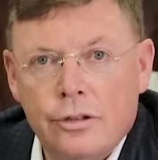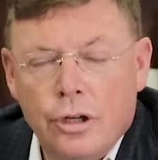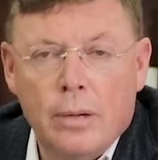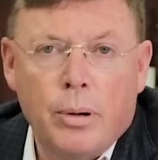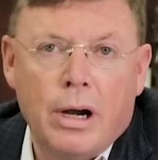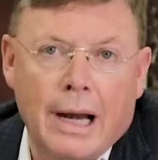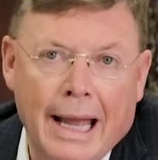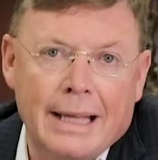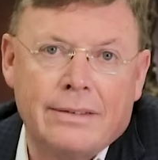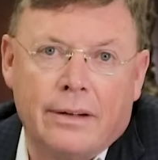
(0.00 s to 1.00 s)
John Pryor
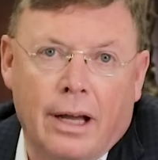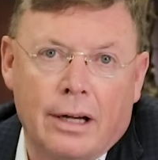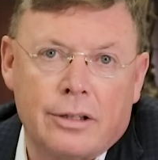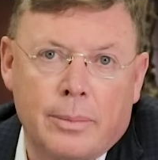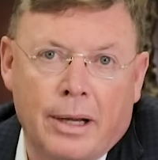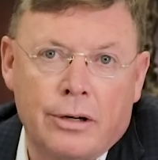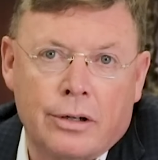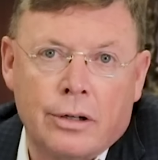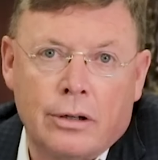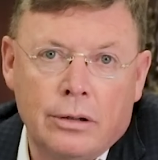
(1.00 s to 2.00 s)
asked the doctor about
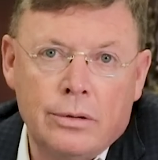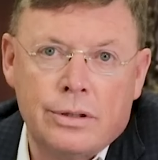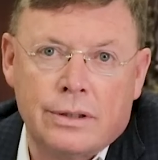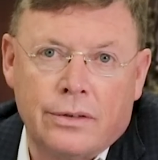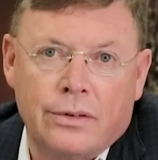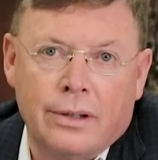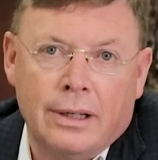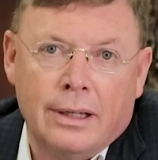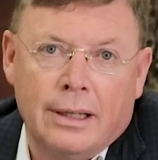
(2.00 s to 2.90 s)
her conclusions